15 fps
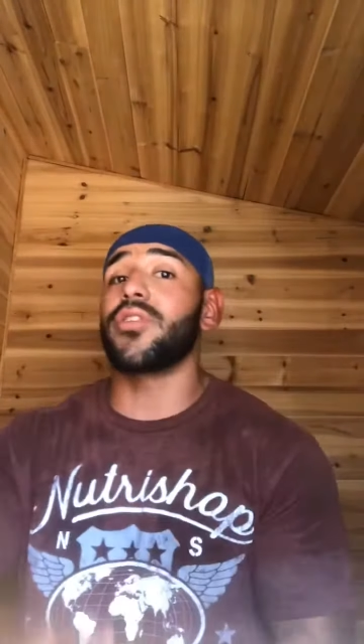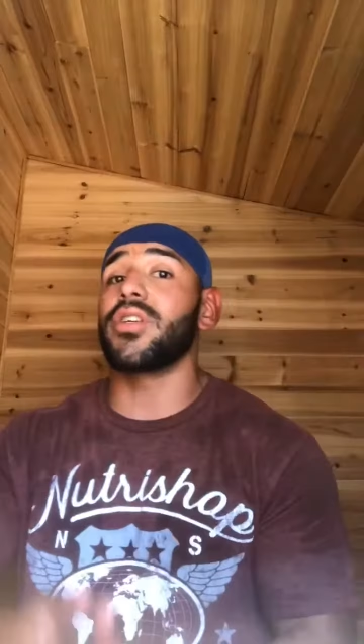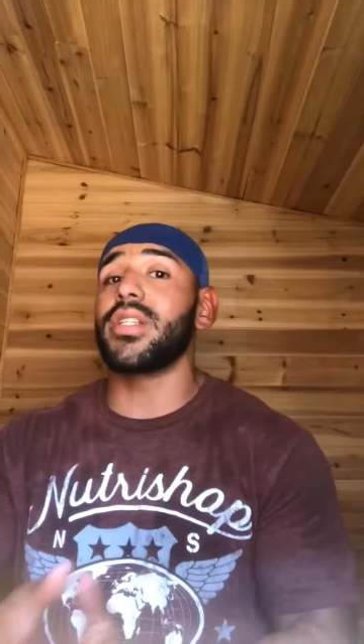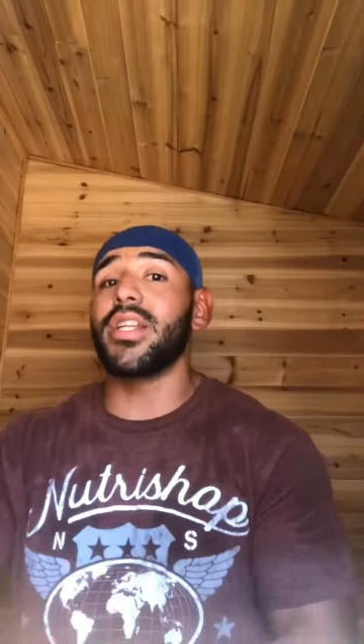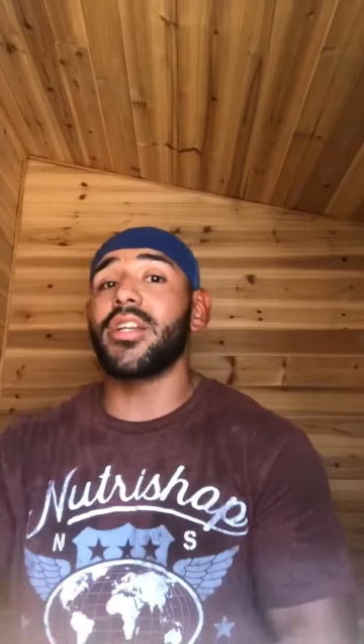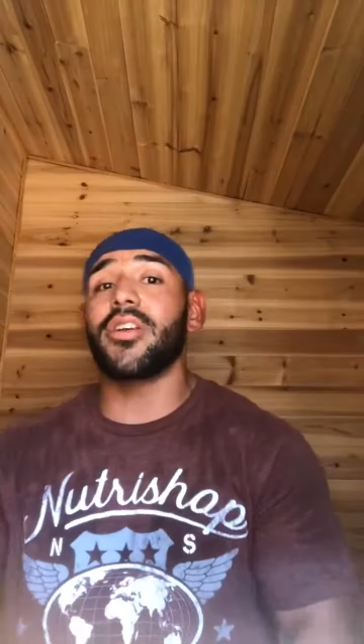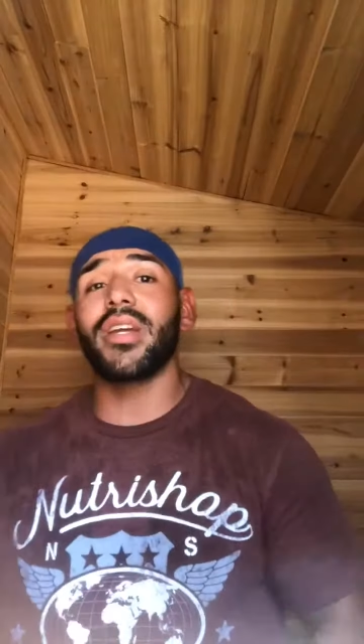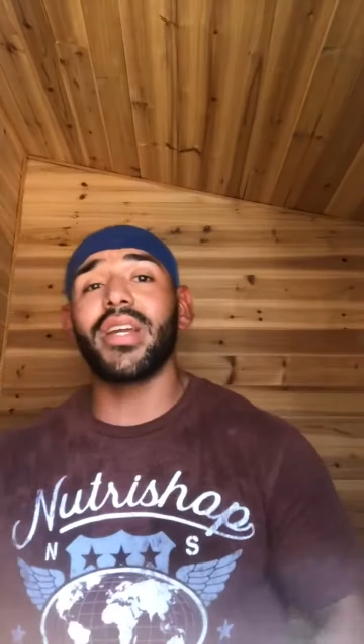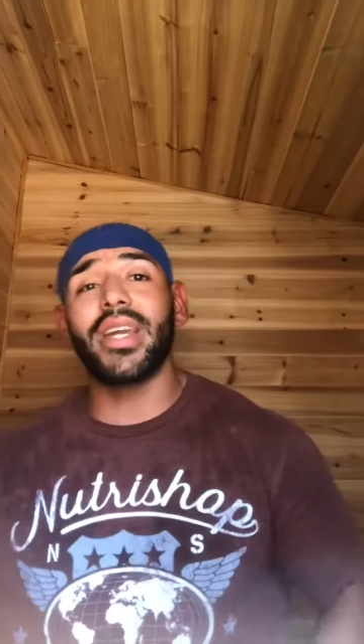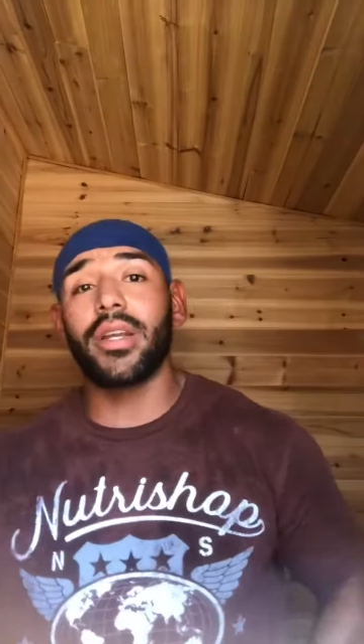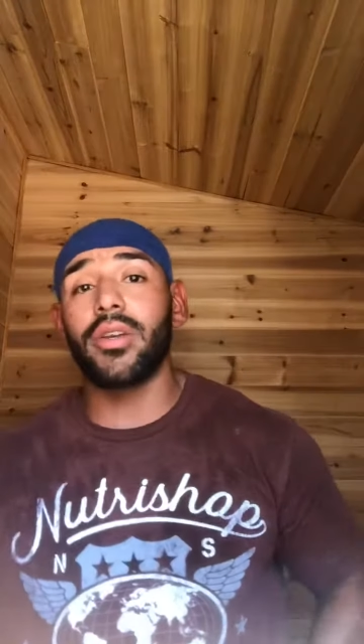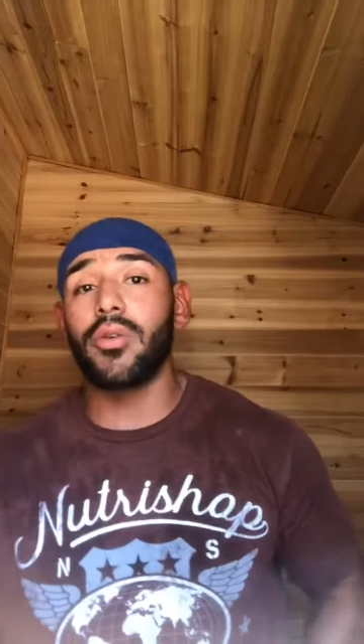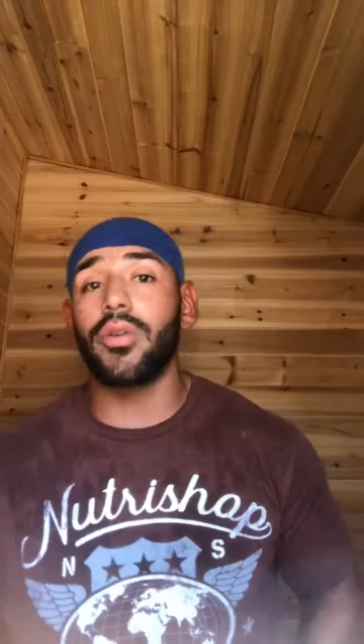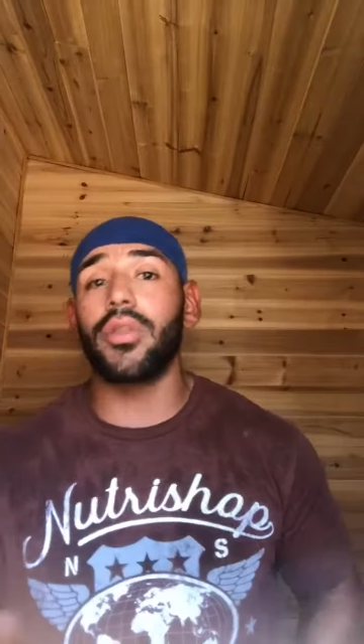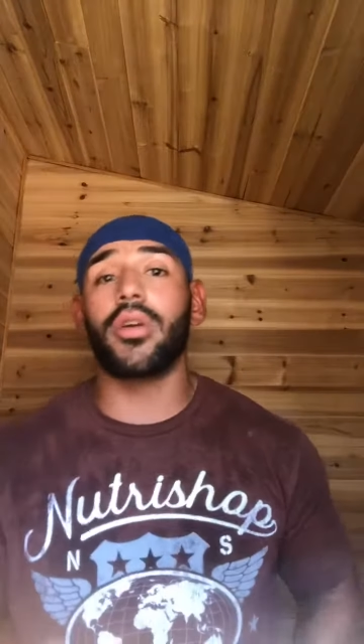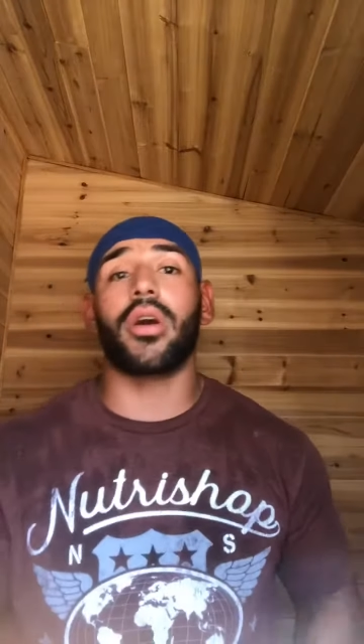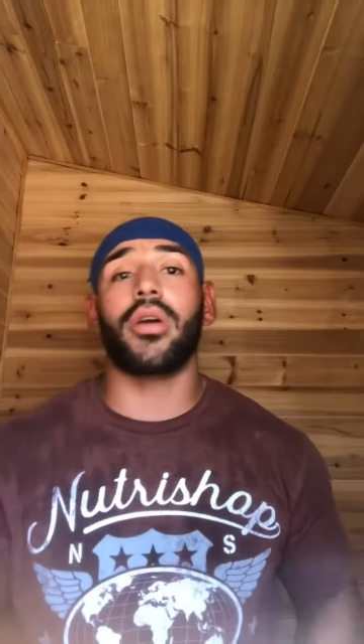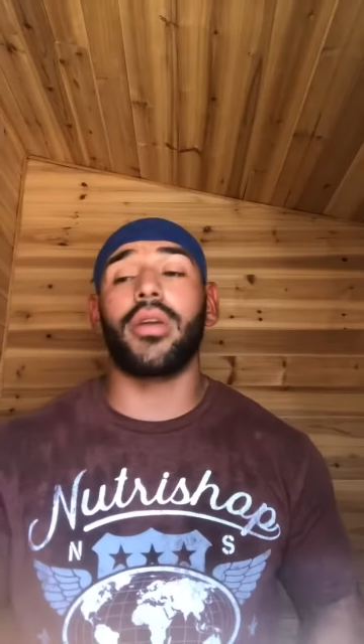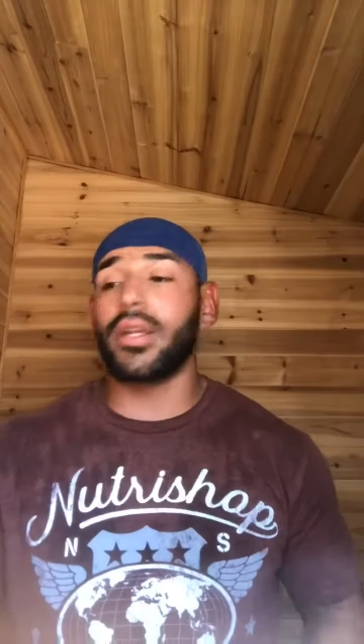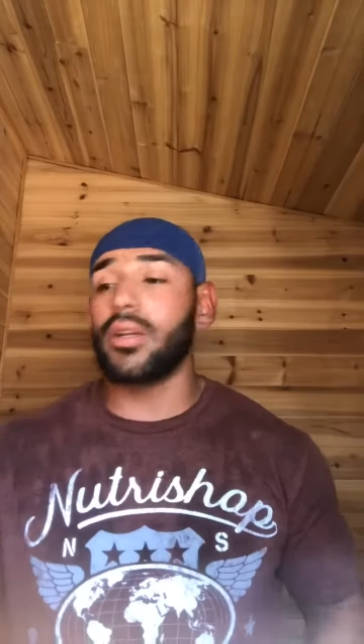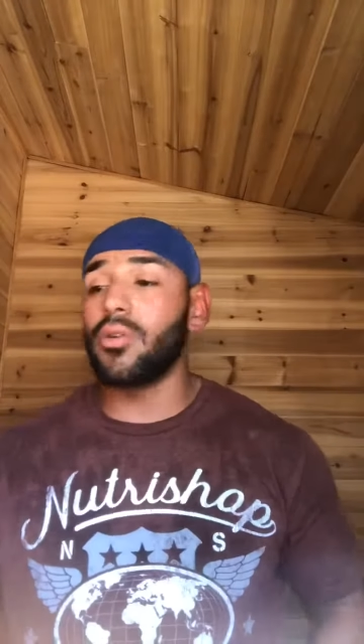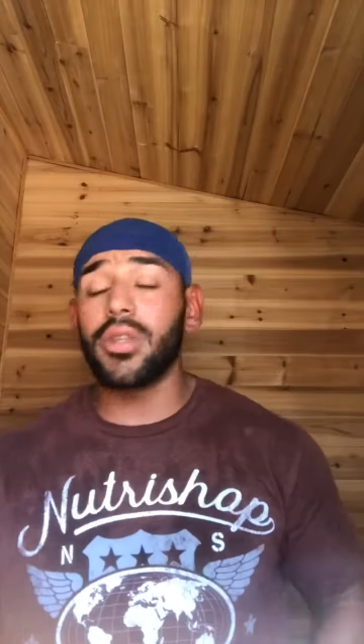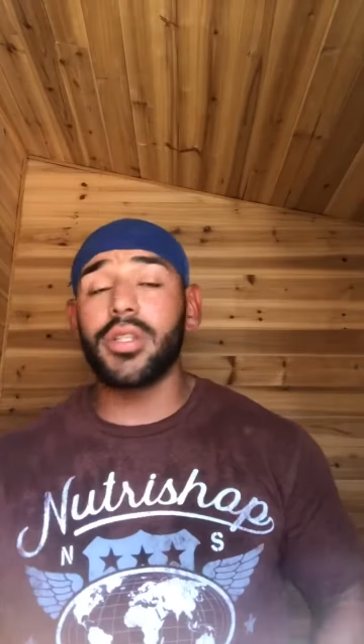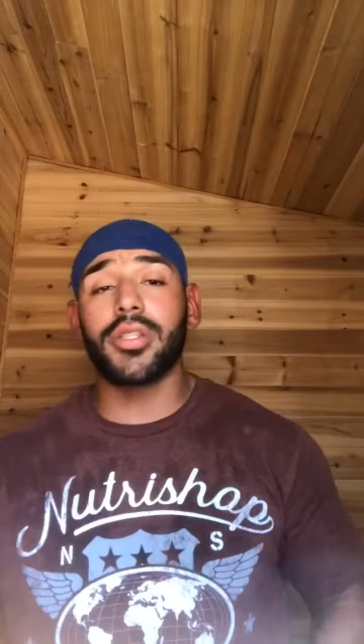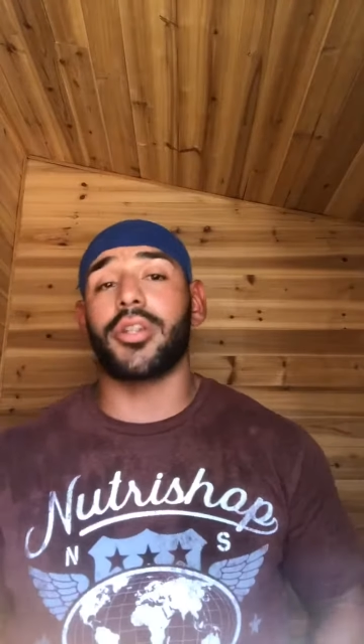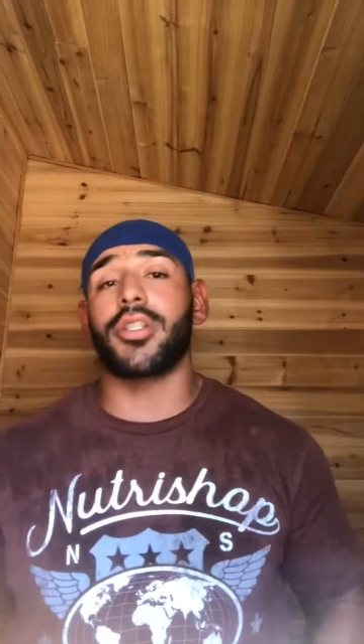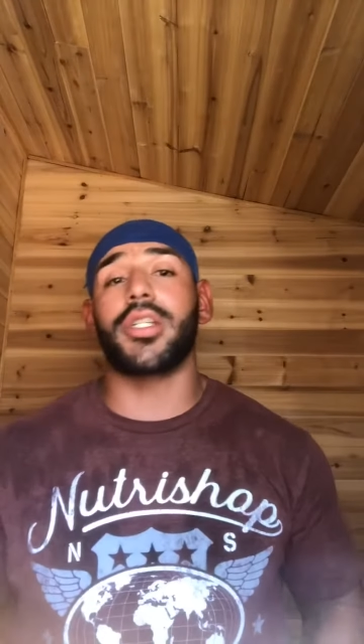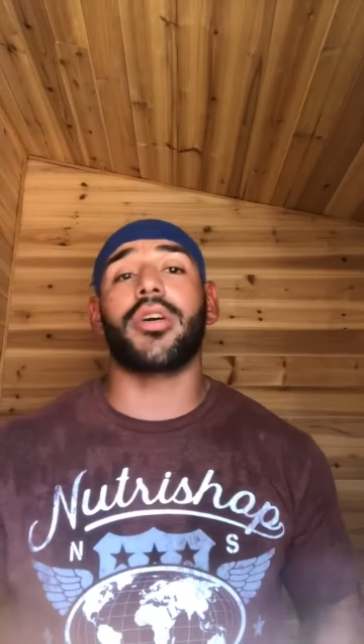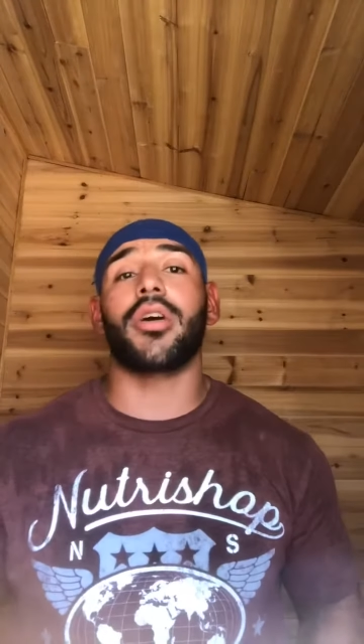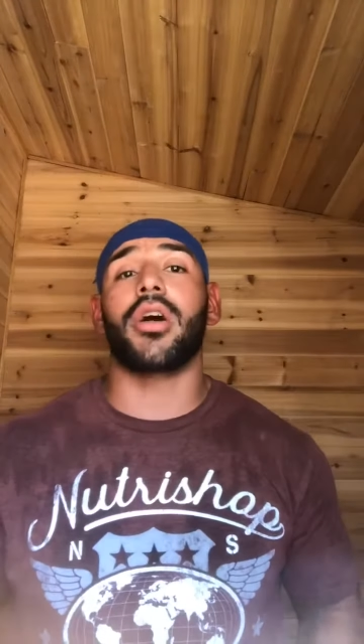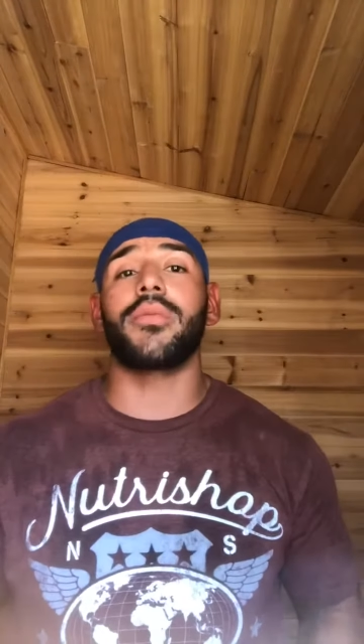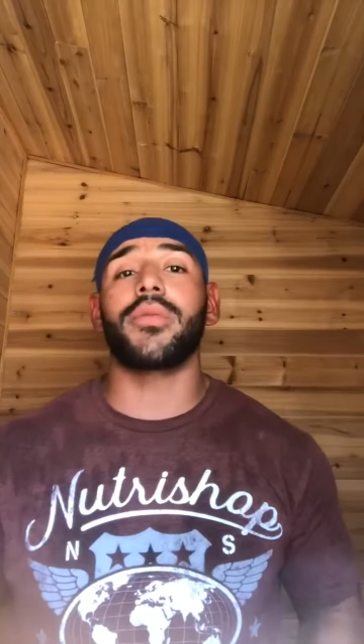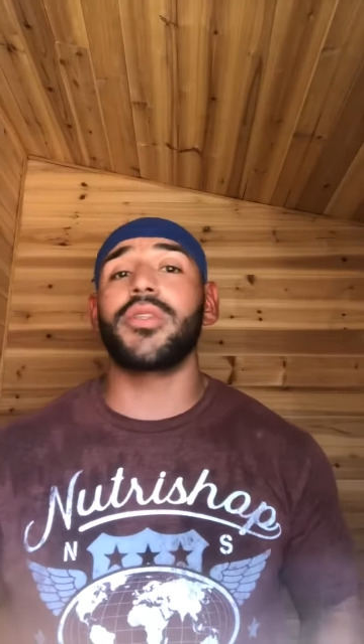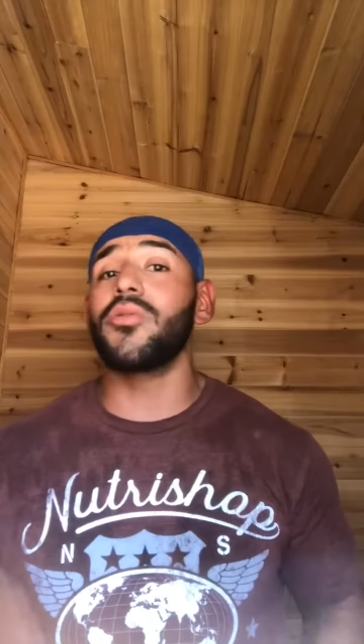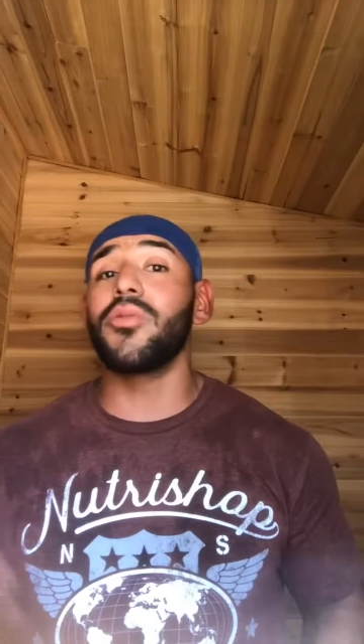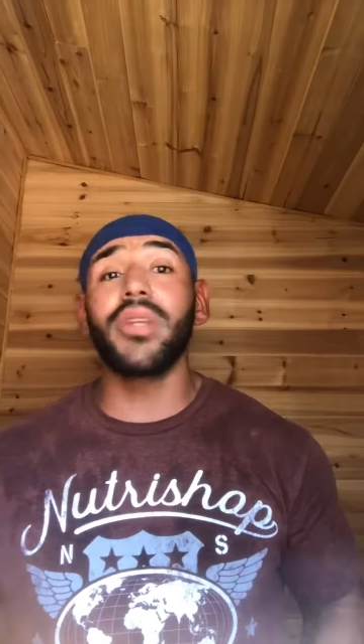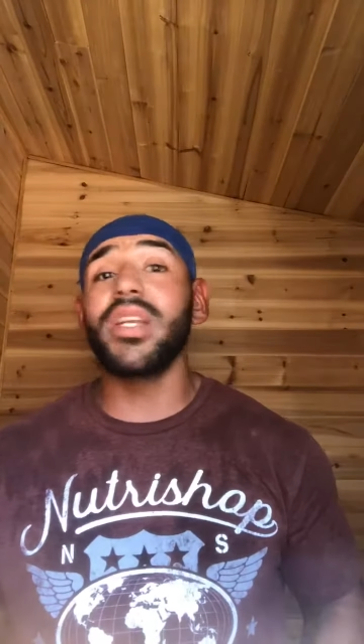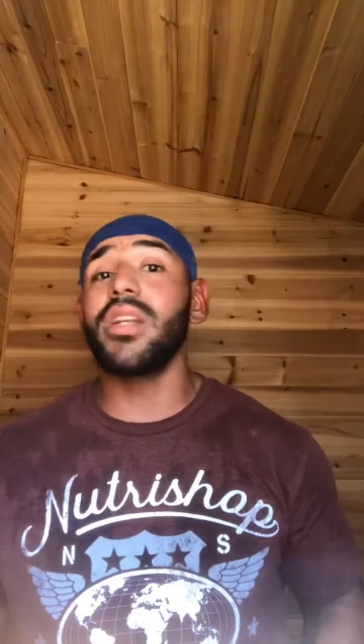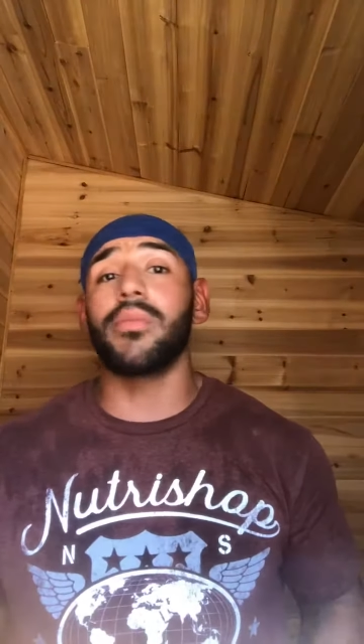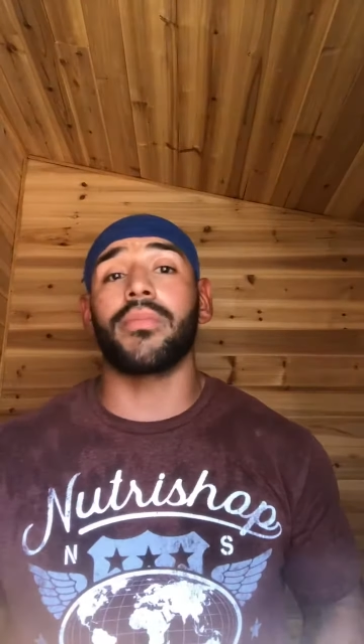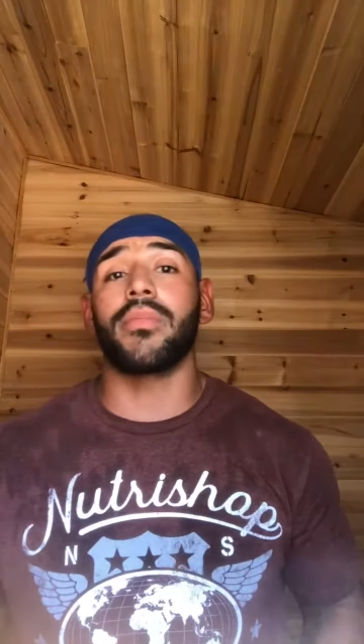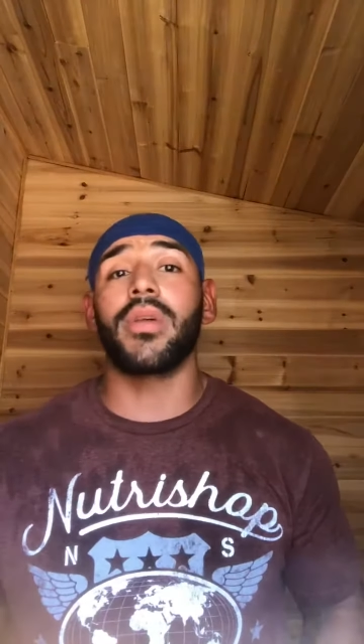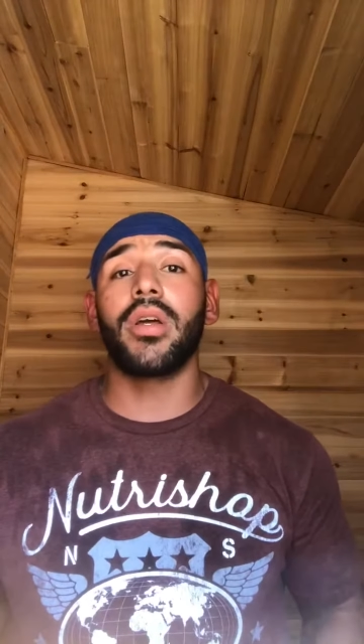For dinner, ignore the starchy carbs. You don't need them.